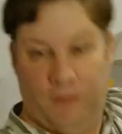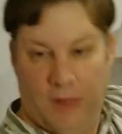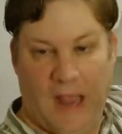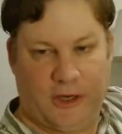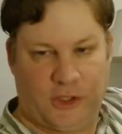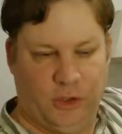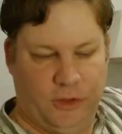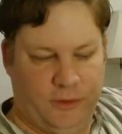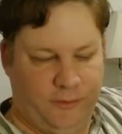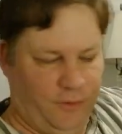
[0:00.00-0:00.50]

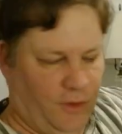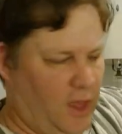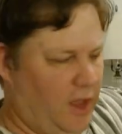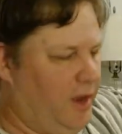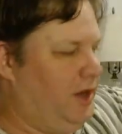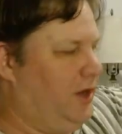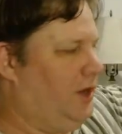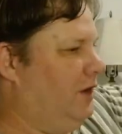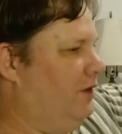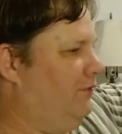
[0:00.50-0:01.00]
actually
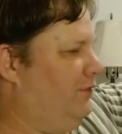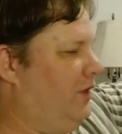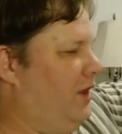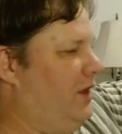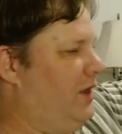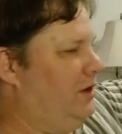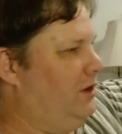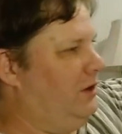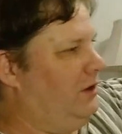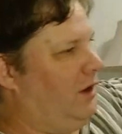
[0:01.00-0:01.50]
flying in a
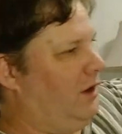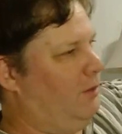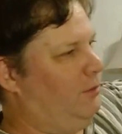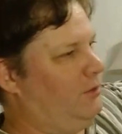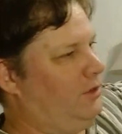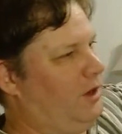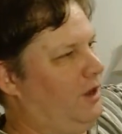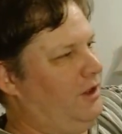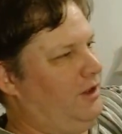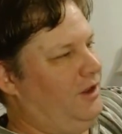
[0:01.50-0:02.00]
flight
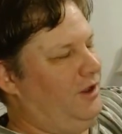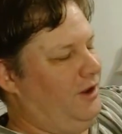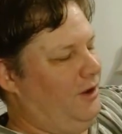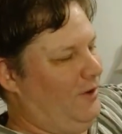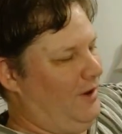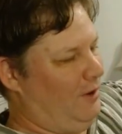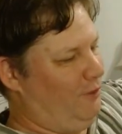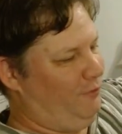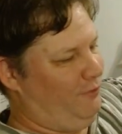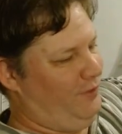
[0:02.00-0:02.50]

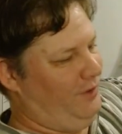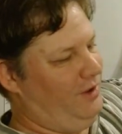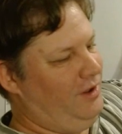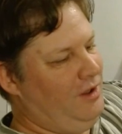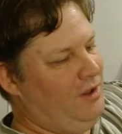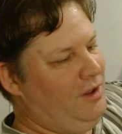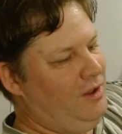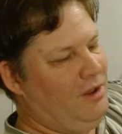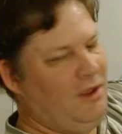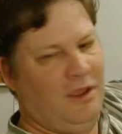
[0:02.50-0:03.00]

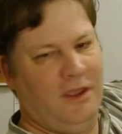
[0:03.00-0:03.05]
outfit,